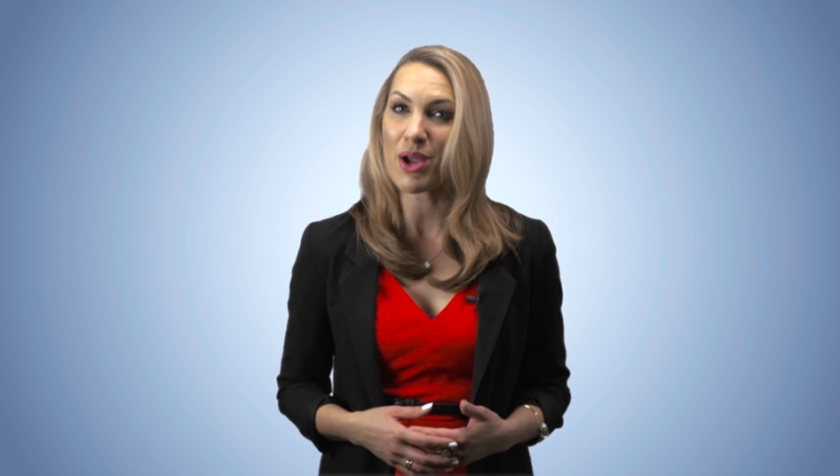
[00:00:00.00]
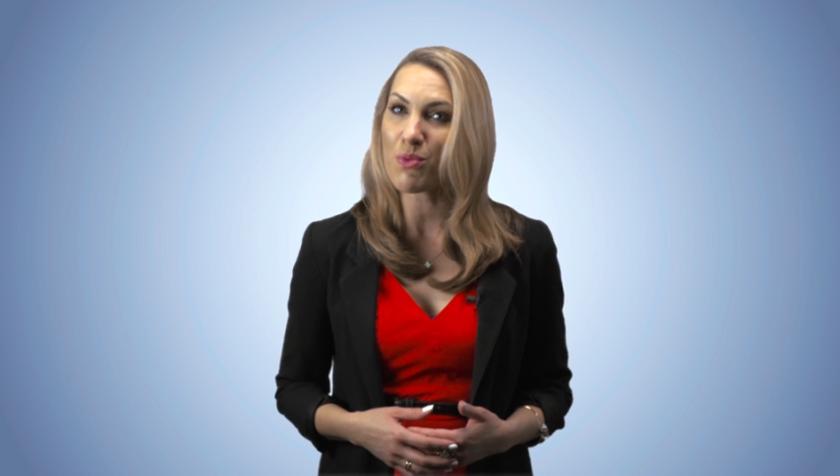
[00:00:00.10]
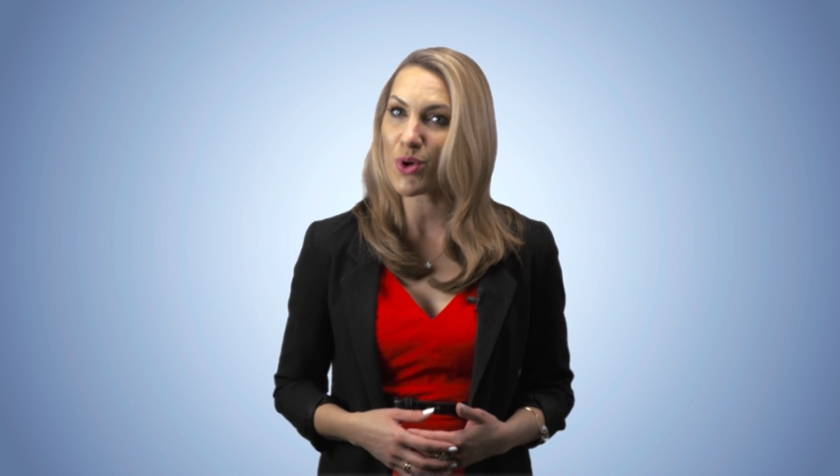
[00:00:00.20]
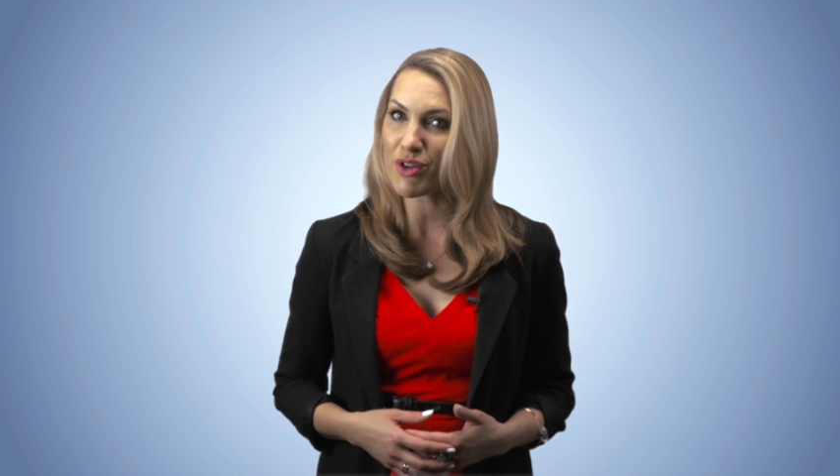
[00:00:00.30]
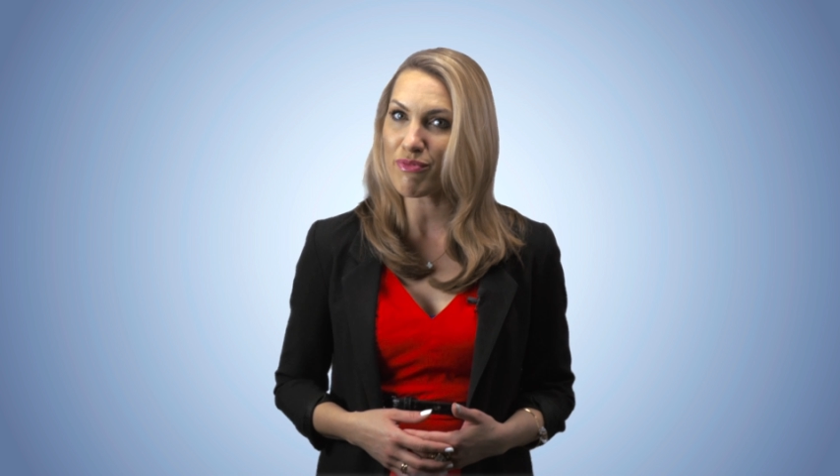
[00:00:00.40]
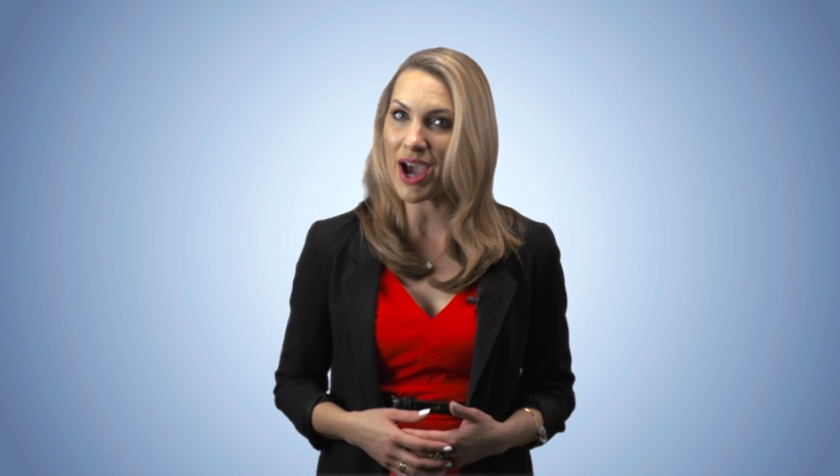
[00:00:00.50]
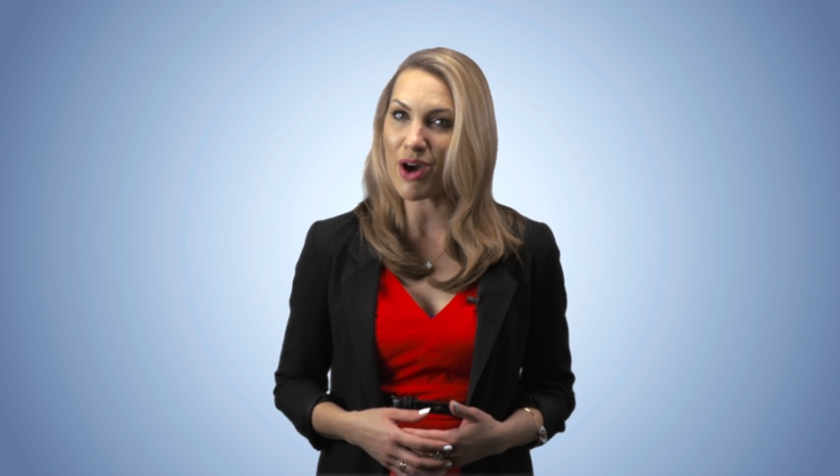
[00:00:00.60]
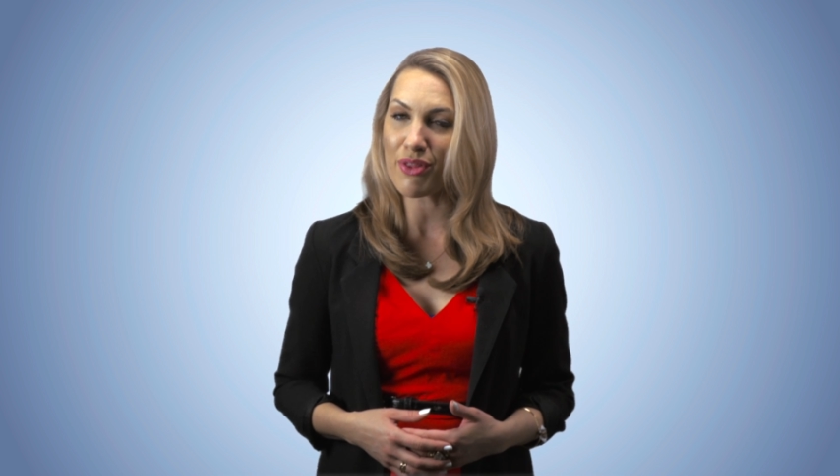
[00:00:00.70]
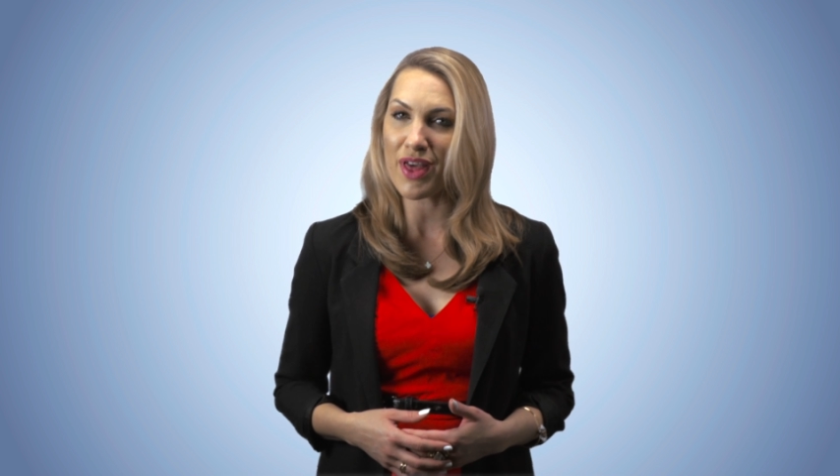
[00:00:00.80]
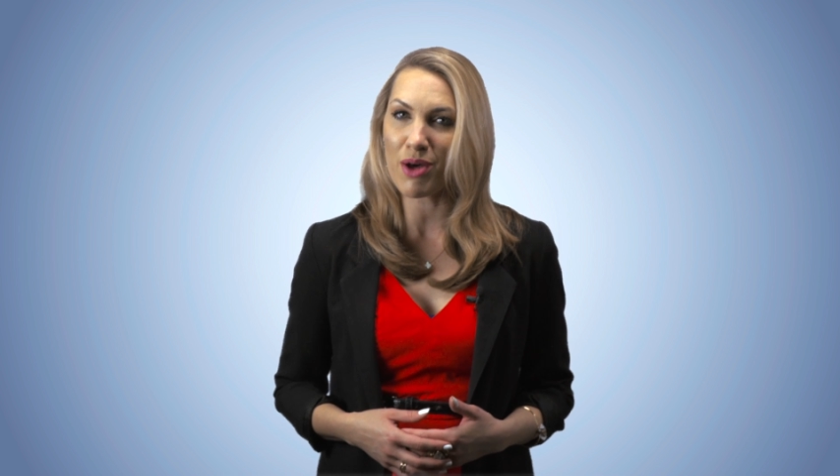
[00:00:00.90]
by word of
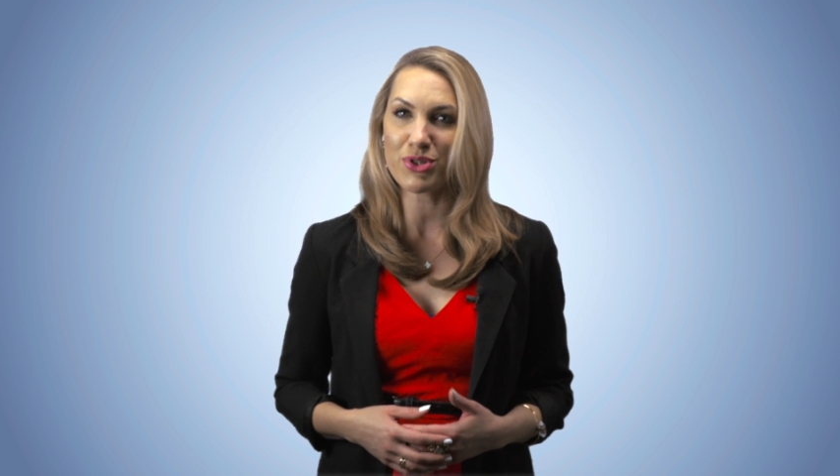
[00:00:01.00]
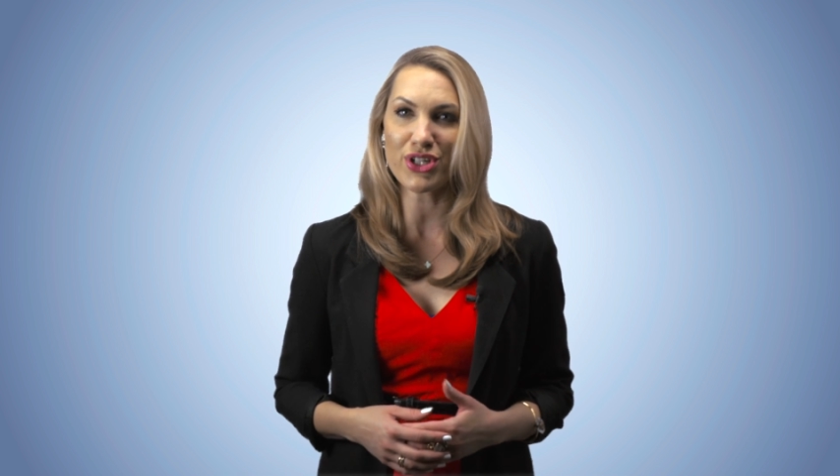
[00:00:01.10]
mouth helps